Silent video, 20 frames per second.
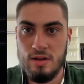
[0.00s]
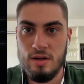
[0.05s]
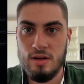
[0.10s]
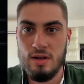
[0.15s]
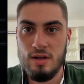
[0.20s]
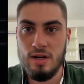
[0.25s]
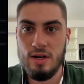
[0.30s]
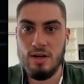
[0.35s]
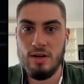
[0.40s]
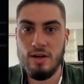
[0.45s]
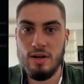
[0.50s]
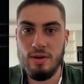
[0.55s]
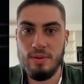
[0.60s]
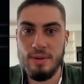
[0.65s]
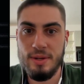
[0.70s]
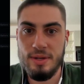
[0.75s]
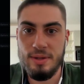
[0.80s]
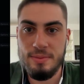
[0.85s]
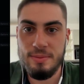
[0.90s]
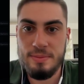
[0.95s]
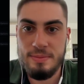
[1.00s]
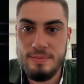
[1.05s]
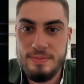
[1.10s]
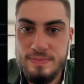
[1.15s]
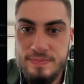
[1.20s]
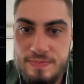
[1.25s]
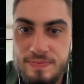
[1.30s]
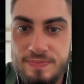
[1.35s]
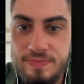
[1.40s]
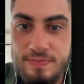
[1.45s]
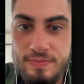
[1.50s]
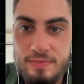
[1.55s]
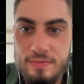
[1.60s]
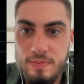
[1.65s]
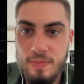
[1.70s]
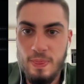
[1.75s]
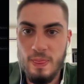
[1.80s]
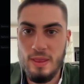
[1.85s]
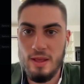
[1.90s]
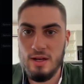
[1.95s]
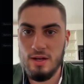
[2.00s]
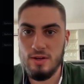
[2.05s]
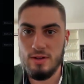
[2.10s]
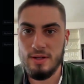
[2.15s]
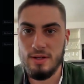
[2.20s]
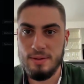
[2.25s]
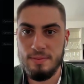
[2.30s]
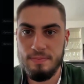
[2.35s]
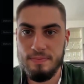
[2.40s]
Oh, here we go. Okay.